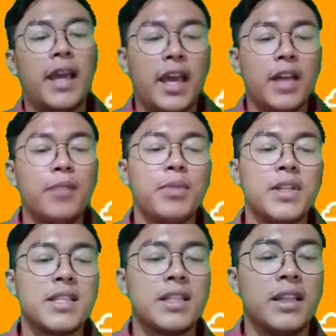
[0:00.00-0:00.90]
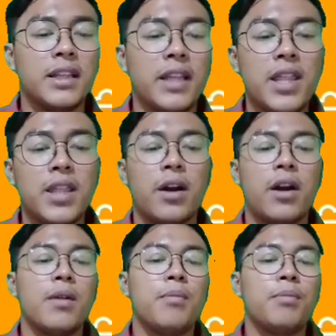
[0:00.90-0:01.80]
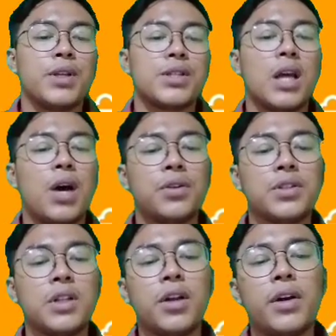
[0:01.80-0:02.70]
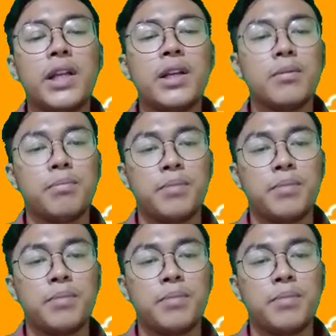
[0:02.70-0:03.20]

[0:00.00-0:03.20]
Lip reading: and plus neither plus auxiliary